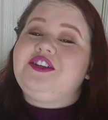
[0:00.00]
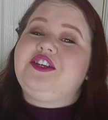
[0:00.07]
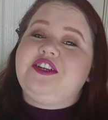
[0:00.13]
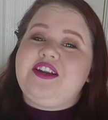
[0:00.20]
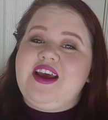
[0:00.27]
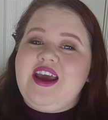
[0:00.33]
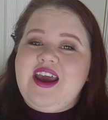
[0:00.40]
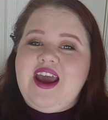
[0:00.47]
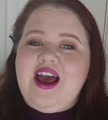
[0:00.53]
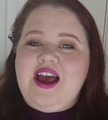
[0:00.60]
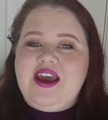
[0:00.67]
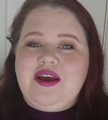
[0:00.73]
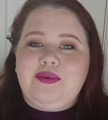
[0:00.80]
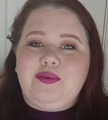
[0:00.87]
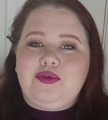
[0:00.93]
Today
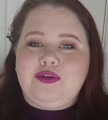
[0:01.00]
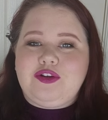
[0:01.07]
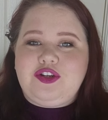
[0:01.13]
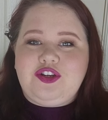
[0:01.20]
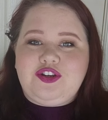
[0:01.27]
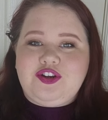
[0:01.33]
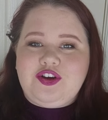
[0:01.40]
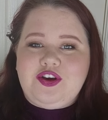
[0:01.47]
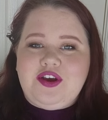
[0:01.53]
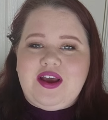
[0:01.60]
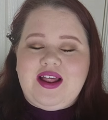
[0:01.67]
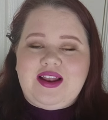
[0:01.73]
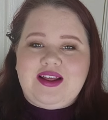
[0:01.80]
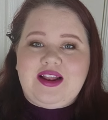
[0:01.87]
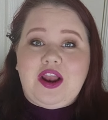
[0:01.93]
I am going to do
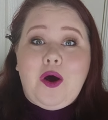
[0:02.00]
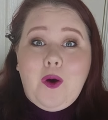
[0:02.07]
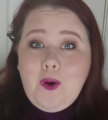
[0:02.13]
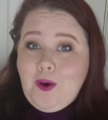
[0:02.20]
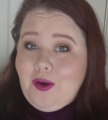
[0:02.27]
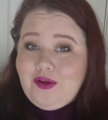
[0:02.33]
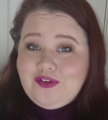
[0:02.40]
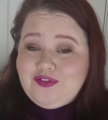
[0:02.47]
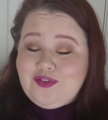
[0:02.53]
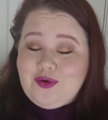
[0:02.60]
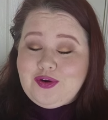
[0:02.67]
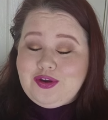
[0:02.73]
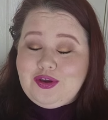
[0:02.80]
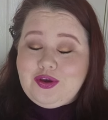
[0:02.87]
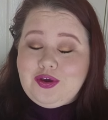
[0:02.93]
a little haul
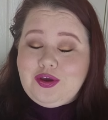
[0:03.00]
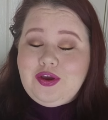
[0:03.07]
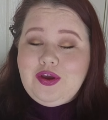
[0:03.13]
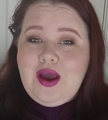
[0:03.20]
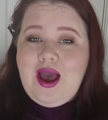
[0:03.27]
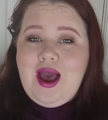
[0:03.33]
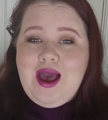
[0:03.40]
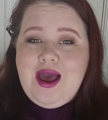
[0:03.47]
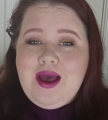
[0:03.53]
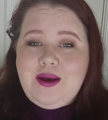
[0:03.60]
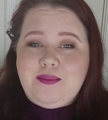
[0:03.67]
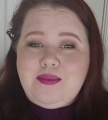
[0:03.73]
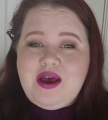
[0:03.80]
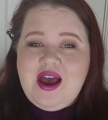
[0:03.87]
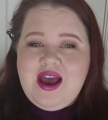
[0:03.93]
for you.
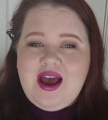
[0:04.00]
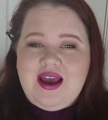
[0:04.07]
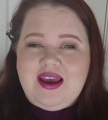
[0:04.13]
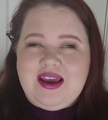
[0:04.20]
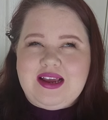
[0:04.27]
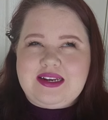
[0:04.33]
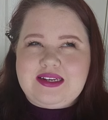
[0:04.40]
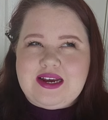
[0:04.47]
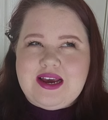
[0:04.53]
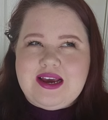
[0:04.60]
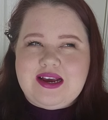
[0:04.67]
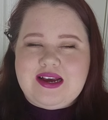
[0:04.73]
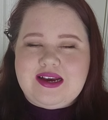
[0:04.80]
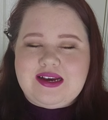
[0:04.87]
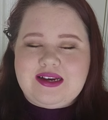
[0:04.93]
Um, uh, it
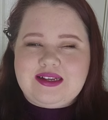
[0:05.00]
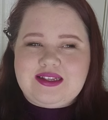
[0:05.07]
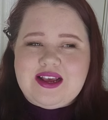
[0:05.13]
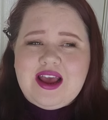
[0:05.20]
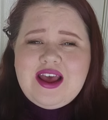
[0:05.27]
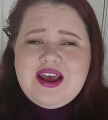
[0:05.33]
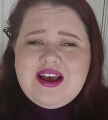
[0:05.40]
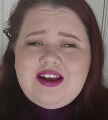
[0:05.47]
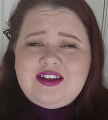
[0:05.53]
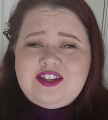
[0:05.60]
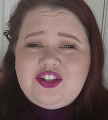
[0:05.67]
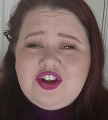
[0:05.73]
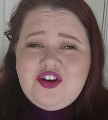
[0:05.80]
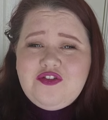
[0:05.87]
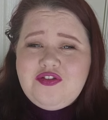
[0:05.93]
is
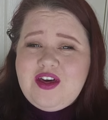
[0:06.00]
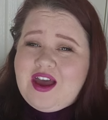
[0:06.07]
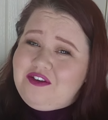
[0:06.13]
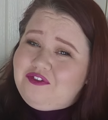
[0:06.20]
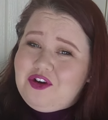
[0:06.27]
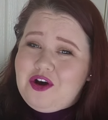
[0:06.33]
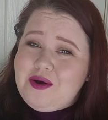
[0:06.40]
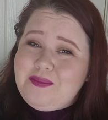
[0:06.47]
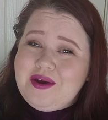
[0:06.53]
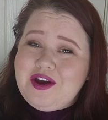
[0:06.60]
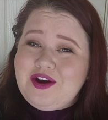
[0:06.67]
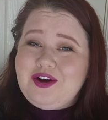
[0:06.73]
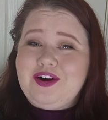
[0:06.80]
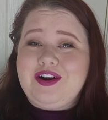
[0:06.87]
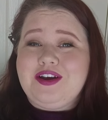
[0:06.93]
stuff that I got a bit
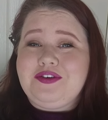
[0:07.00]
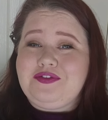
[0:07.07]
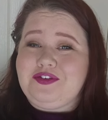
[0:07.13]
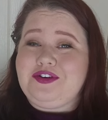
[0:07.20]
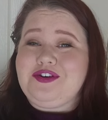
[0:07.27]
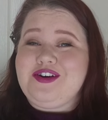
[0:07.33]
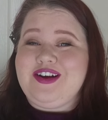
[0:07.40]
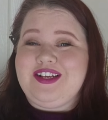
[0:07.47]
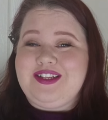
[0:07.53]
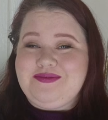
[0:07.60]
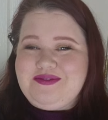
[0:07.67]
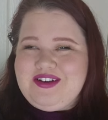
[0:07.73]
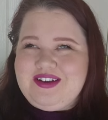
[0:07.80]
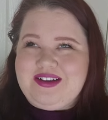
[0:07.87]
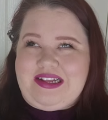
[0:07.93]
early for
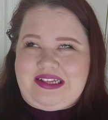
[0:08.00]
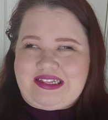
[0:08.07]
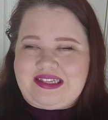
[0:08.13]
Christmas.